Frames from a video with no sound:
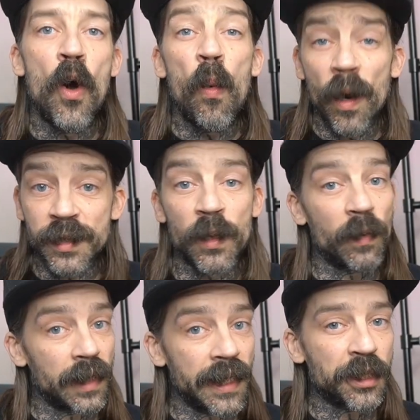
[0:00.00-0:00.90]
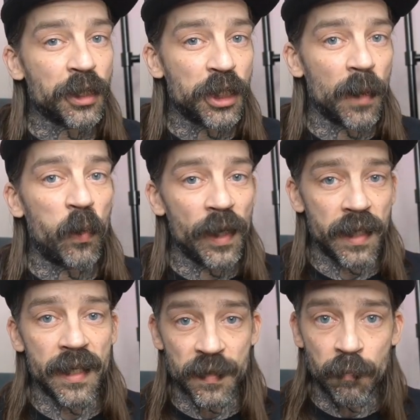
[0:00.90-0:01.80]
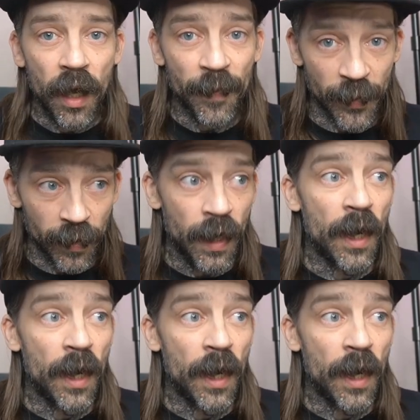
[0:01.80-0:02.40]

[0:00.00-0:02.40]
was the relationship with his mother.